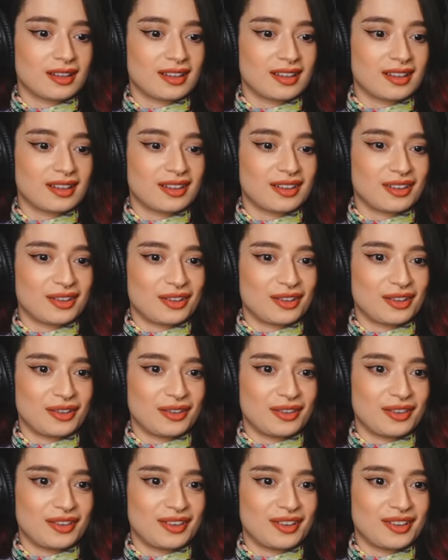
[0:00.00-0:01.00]
Oh
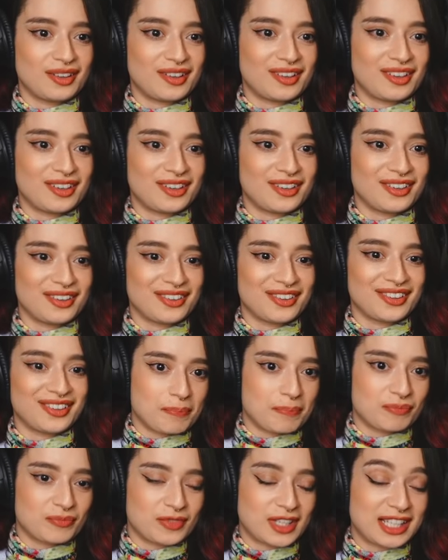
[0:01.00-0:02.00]
no,
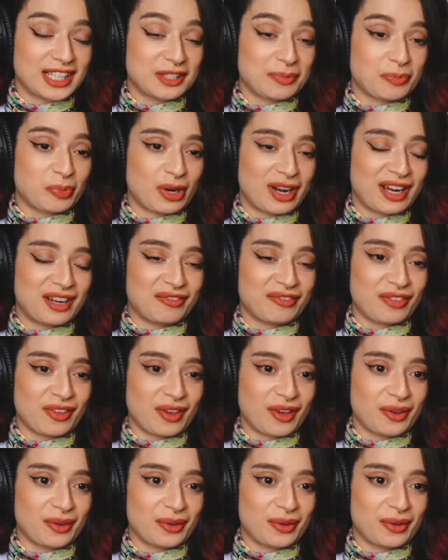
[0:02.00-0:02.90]
that's brave though.